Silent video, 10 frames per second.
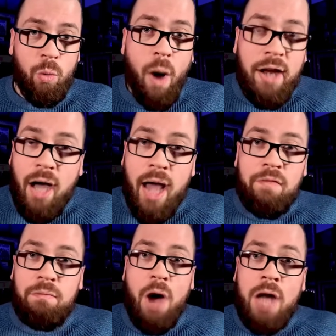What kind
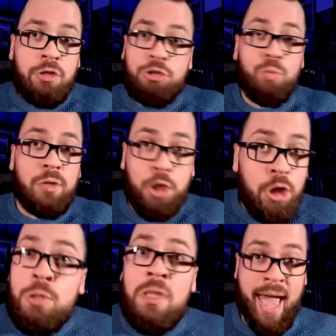of monster would
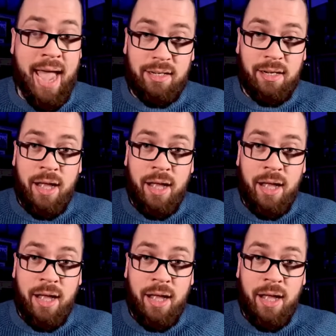do that?